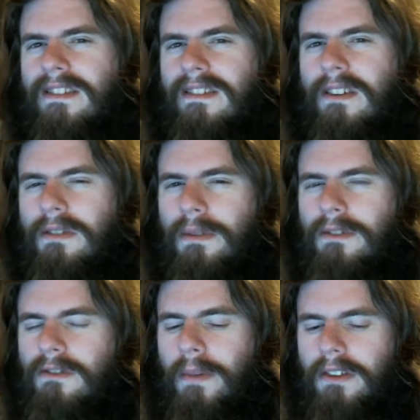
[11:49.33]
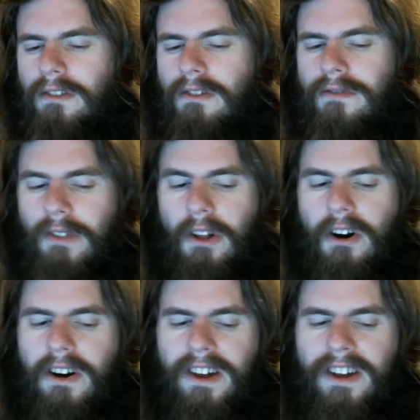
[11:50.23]
is also a sponsored
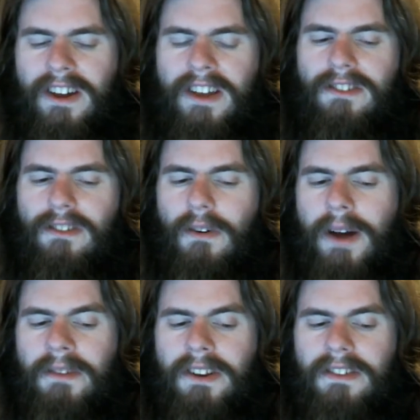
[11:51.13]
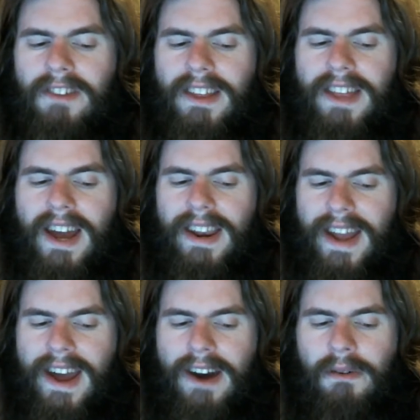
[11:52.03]
vlog, so I'm going to say that
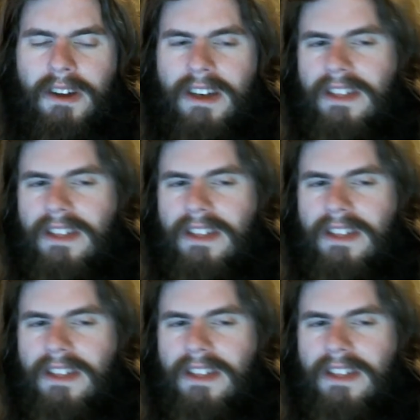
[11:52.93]
now.